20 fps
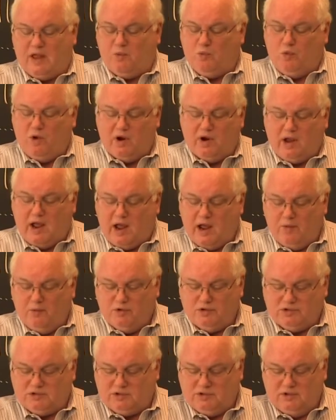and one guy
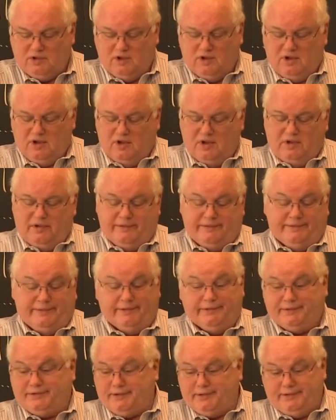was
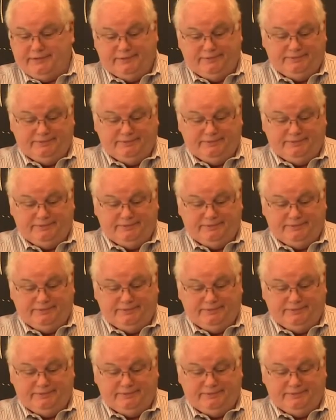using,